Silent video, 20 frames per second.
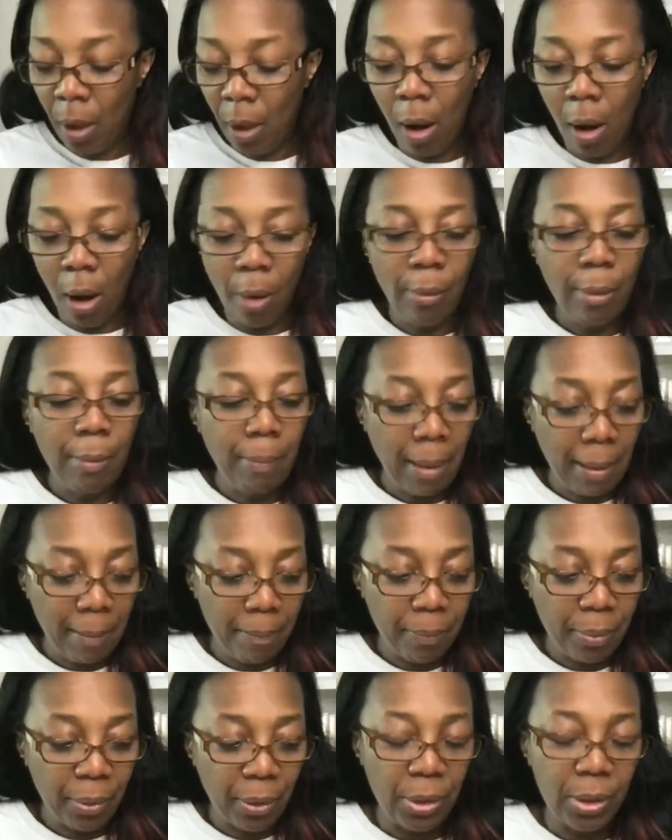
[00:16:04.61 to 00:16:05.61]
I
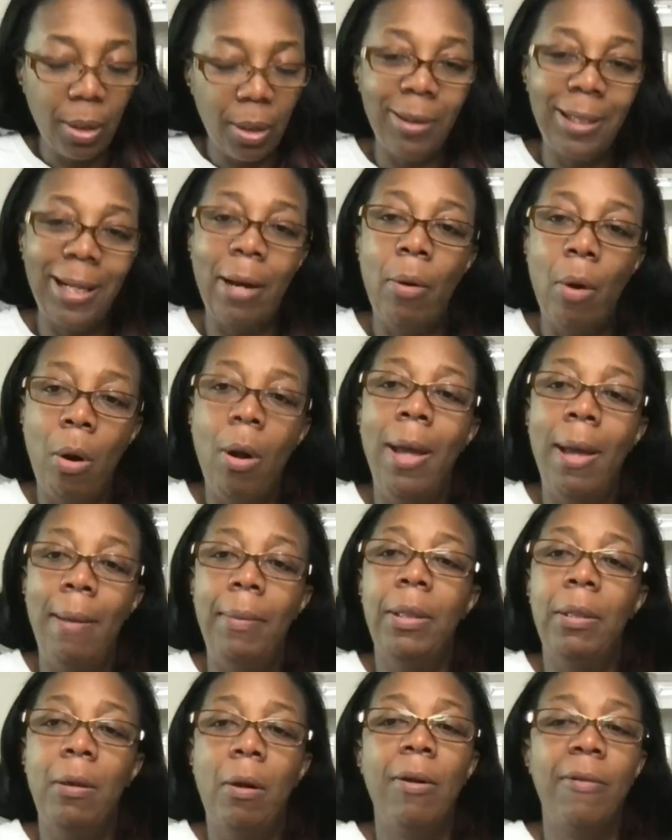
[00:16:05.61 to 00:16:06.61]
remembered, now I am
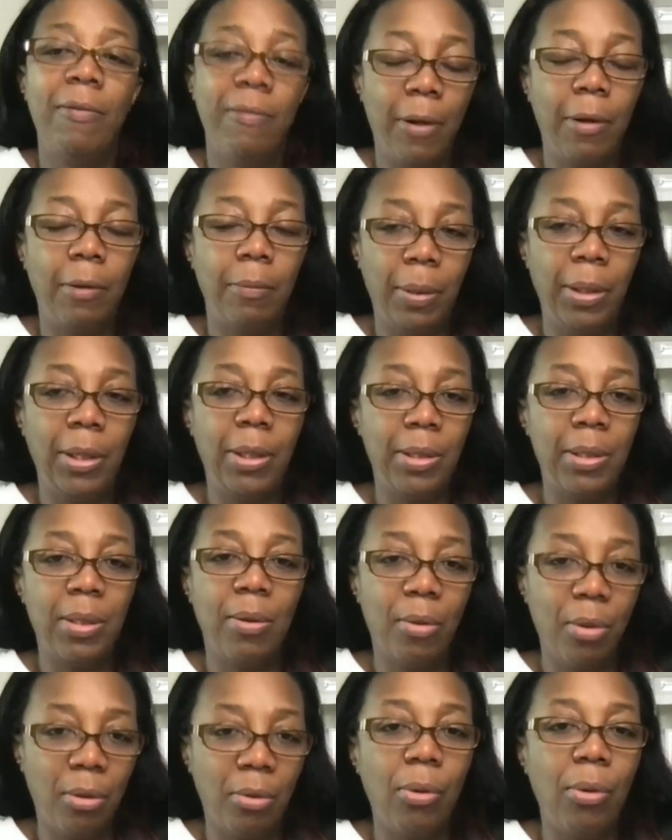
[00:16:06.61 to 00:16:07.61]
an iPhone
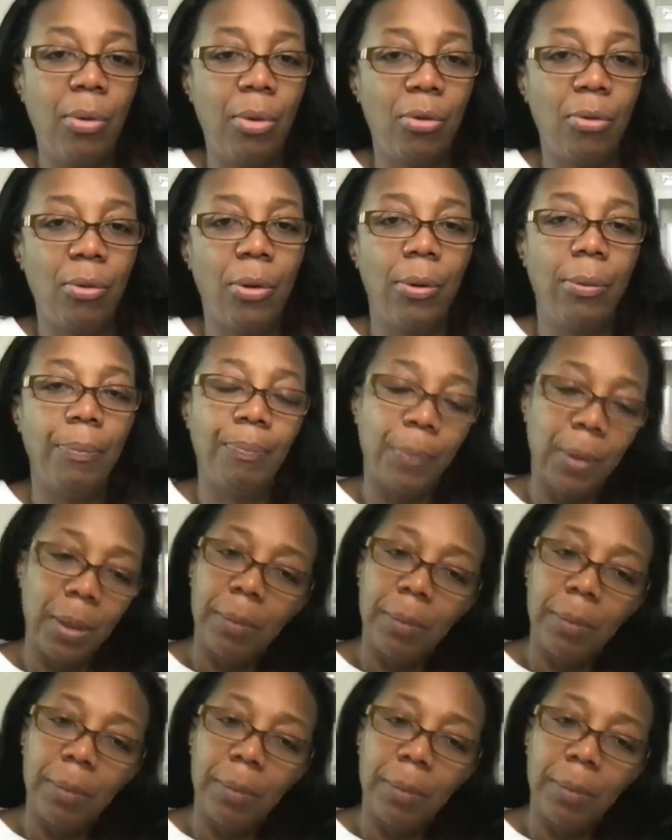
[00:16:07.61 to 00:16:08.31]
person through and through.